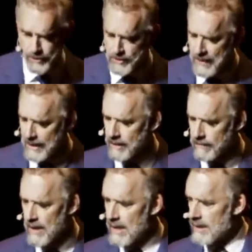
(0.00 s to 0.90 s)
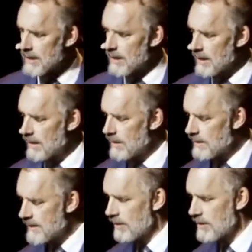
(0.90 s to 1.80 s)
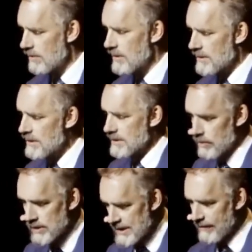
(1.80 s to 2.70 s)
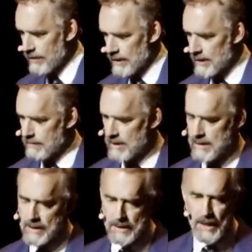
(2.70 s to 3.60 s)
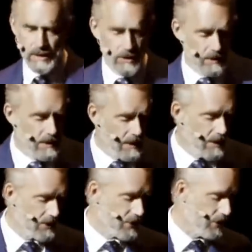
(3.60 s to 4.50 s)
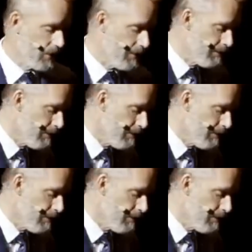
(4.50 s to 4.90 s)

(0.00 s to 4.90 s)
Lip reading: perspective, the serotonin system would definitely be the conductor. So